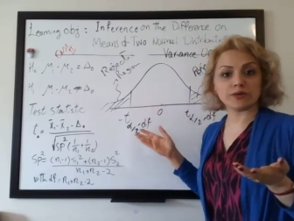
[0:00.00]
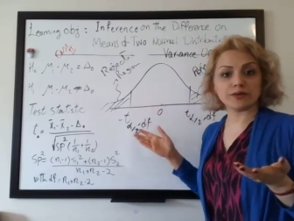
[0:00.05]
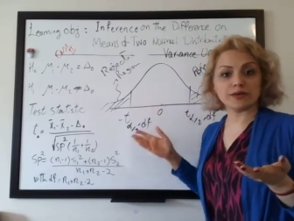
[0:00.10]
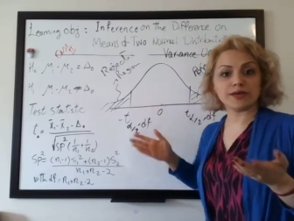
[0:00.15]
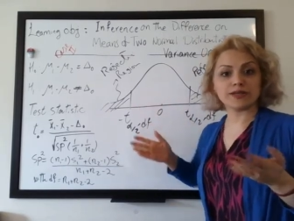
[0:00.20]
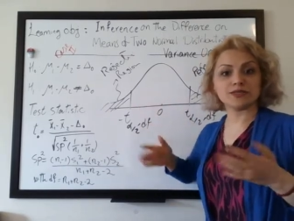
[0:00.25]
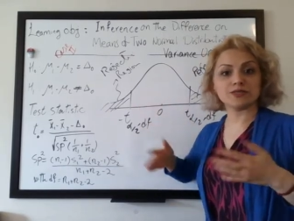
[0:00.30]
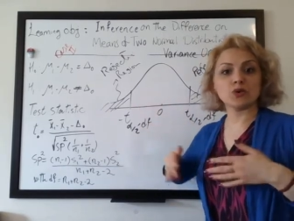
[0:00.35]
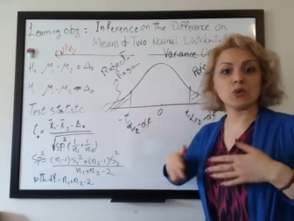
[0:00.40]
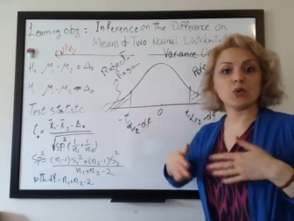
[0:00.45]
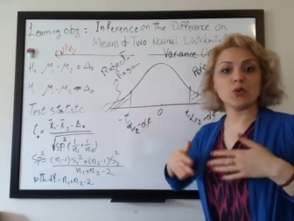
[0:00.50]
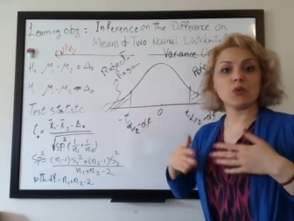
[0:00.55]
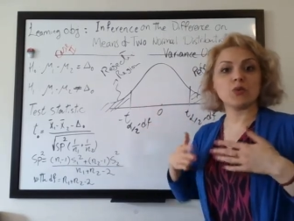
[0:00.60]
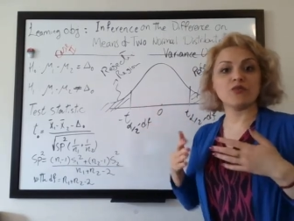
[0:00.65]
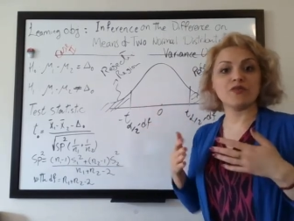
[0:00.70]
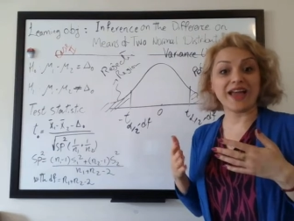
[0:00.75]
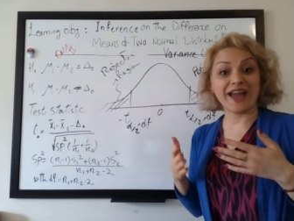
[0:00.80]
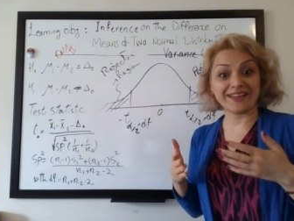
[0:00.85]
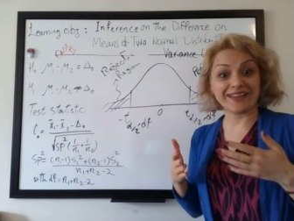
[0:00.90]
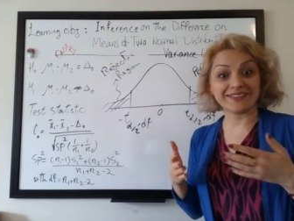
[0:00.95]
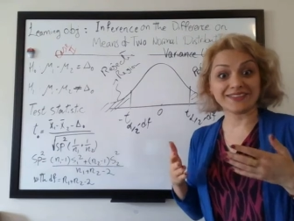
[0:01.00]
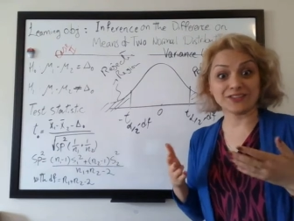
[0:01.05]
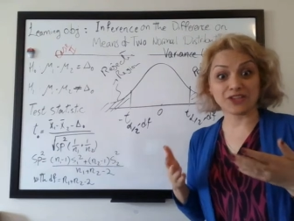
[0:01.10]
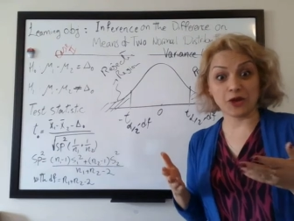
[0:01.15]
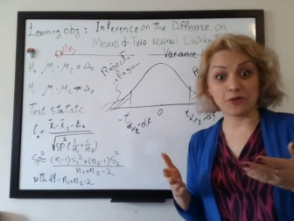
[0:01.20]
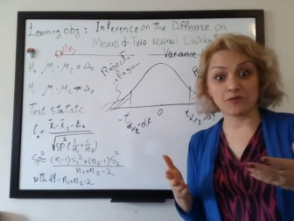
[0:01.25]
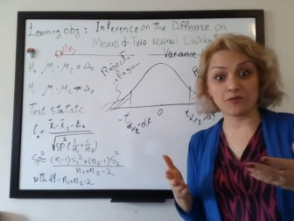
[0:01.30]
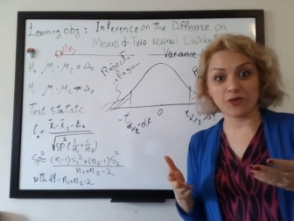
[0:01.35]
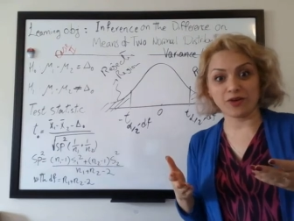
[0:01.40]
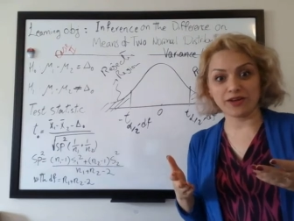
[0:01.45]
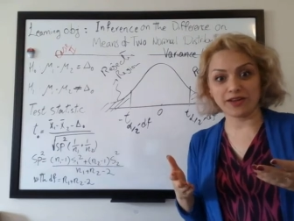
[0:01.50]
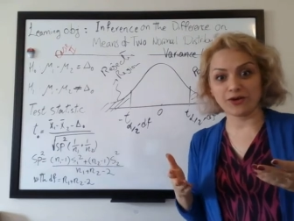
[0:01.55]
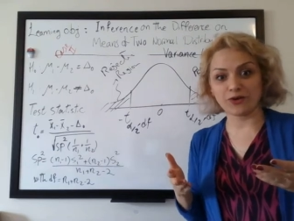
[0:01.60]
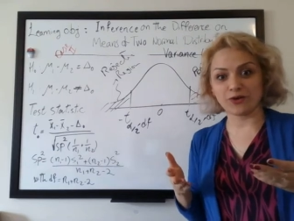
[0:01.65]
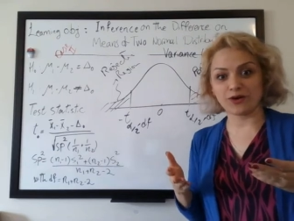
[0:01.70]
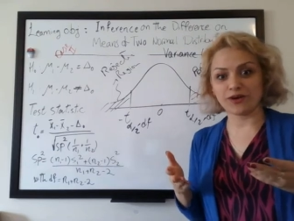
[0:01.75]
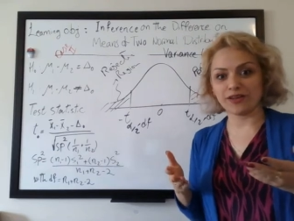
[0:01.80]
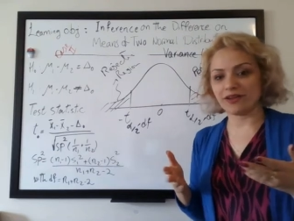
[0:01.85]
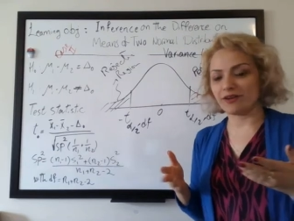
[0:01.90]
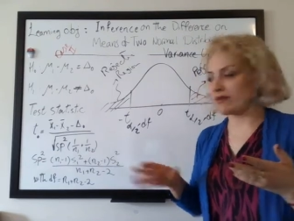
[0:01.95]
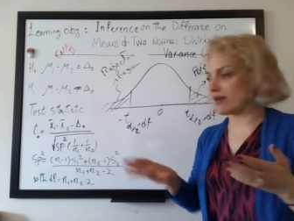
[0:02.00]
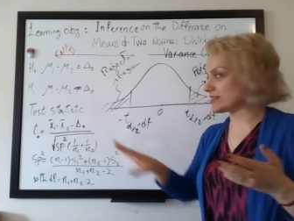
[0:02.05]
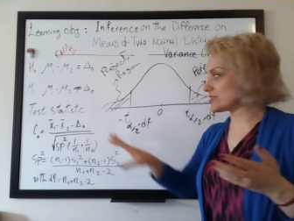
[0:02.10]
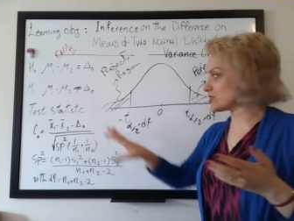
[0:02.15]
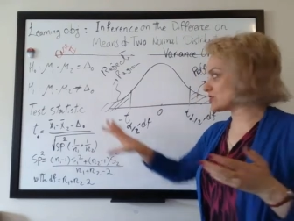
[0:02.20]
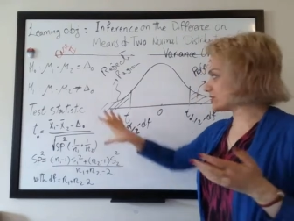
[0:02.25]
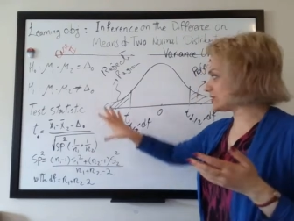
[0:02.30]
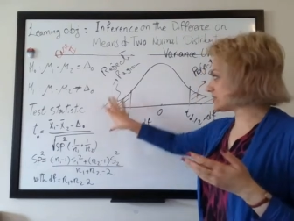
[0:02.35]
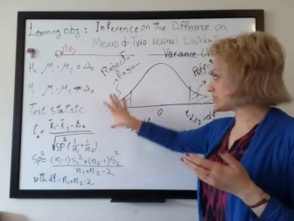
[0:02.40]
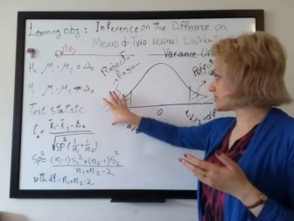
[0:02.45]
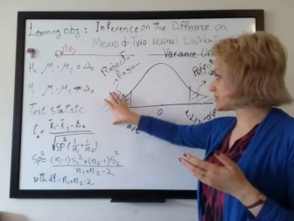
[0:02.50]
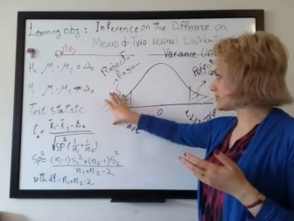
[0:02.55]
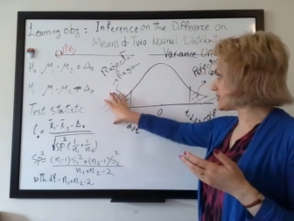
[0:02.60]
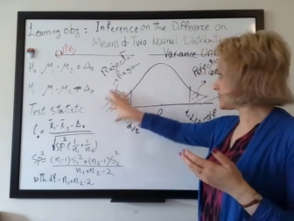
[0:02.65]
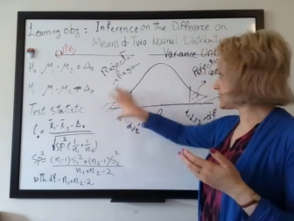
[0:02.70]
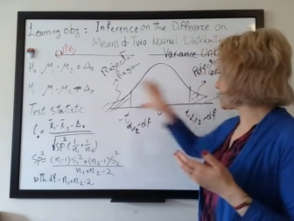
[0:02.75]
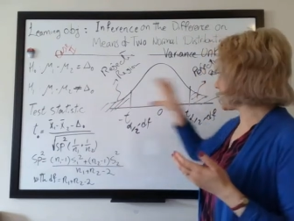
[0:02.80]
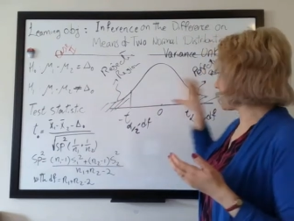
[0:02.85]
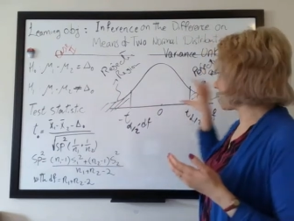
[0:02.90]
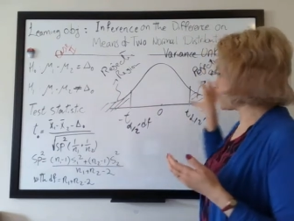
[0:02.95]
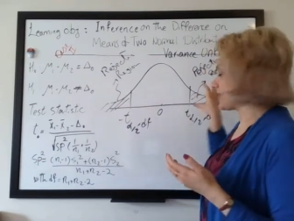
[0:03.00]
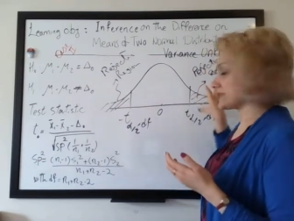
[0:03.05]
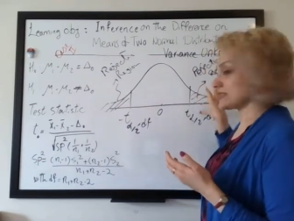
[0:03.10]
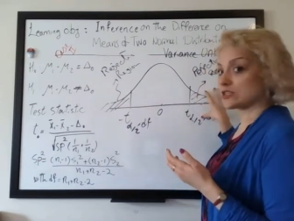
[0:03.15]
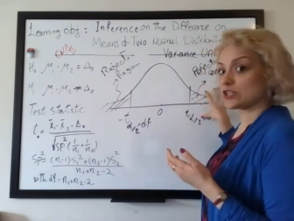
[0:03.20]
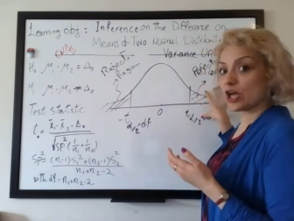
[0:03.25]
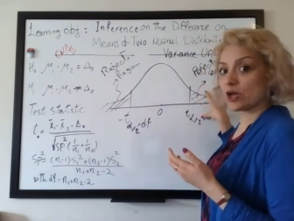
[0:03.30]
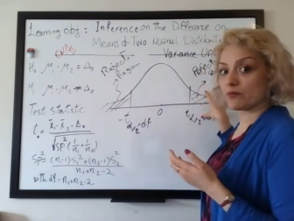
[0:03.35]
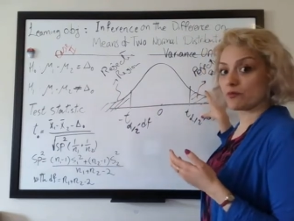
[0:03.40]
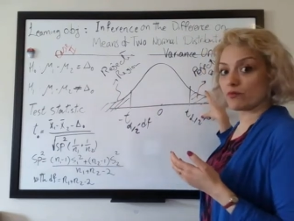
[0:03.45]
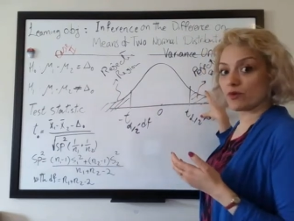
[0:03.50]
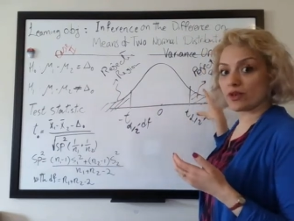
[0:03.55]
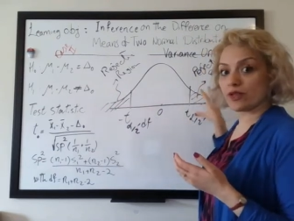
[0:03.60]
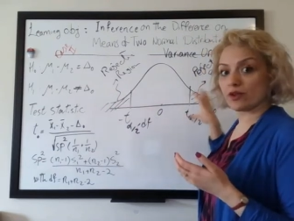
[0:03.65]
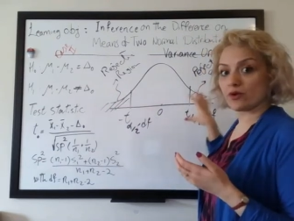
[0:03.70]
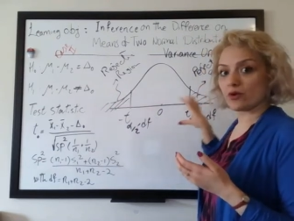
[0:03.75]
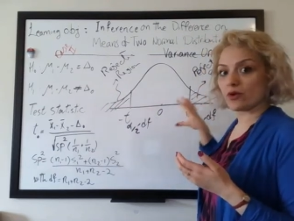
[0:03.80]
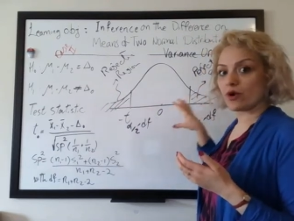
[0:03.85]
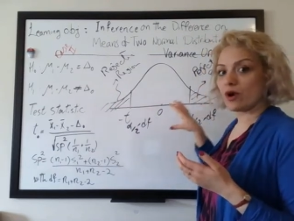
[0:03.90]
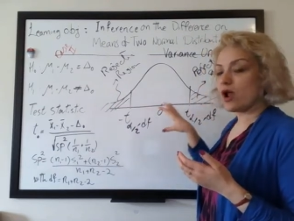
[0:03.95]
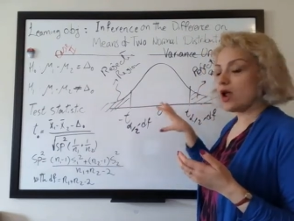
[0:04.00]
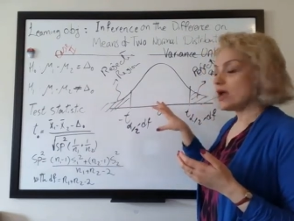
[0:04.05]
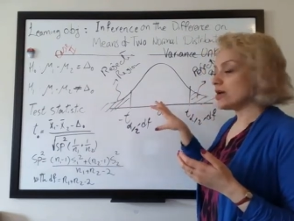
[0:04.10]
There is no, we had the type 1 error here, right? So this is the same as the type 1 error.